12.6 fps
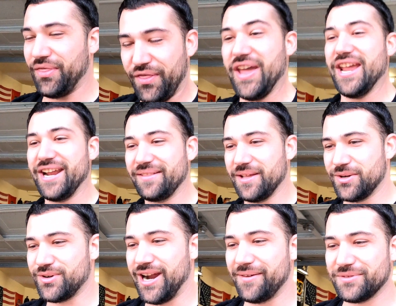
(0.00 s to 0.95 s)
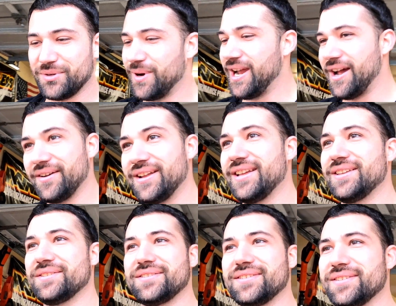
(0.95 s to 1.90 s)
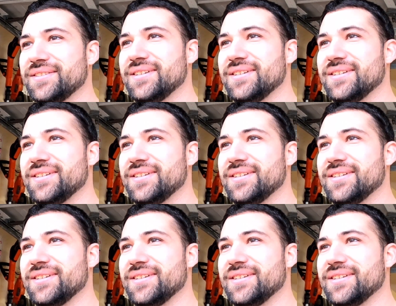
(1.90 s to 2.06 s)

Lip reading: thing that drives around is...